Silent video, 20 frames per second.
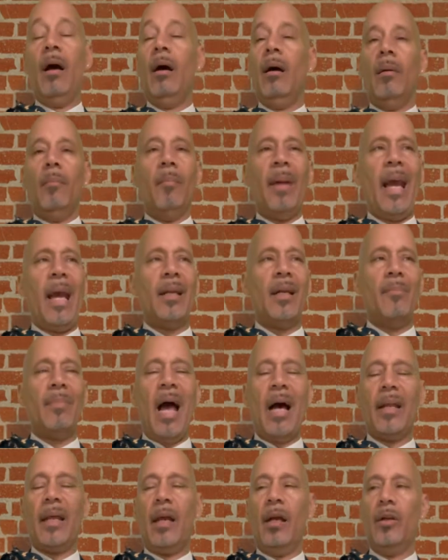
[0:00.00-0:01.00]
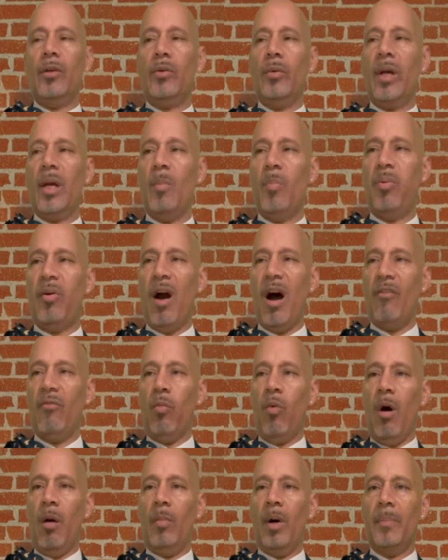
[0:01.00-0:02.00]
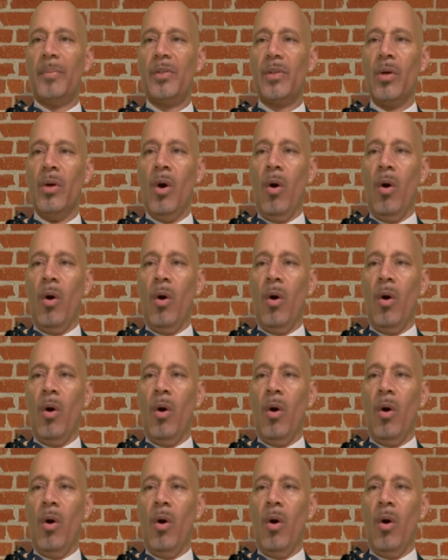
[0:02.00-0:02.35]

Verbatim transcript: Man, I'm not here to do improv warm-ups